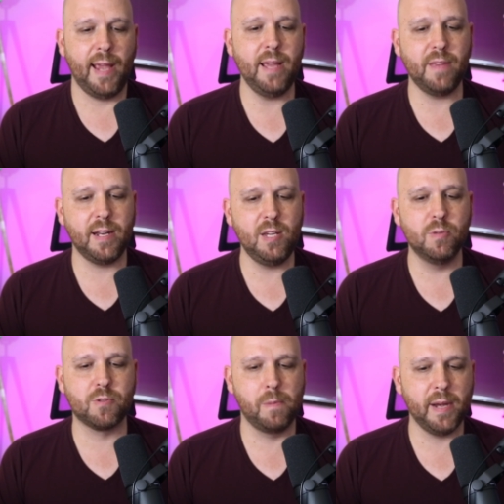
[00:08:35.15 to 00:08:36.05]
and that he
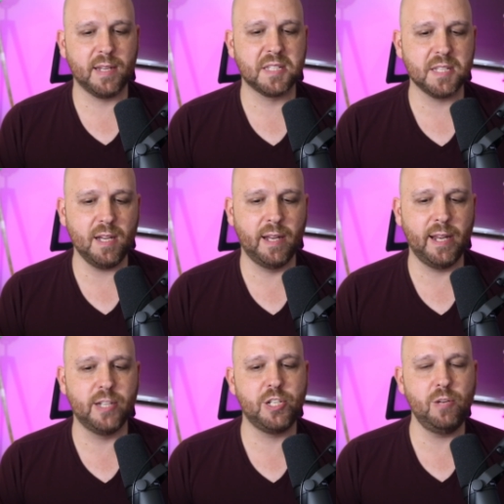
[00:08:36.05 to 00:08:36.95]
was Rebekah's
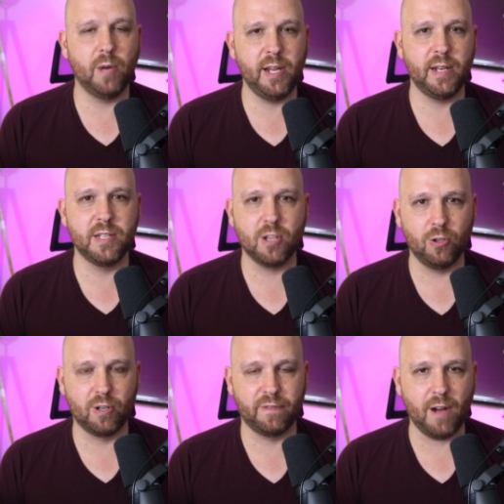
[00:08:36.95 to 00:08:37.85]
son, and she ran and
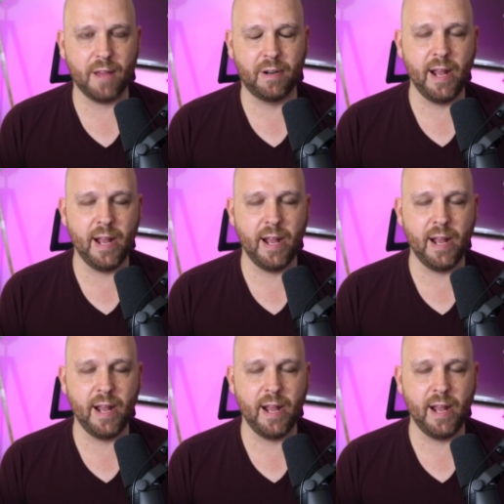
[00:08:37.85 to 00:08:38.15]
told her father.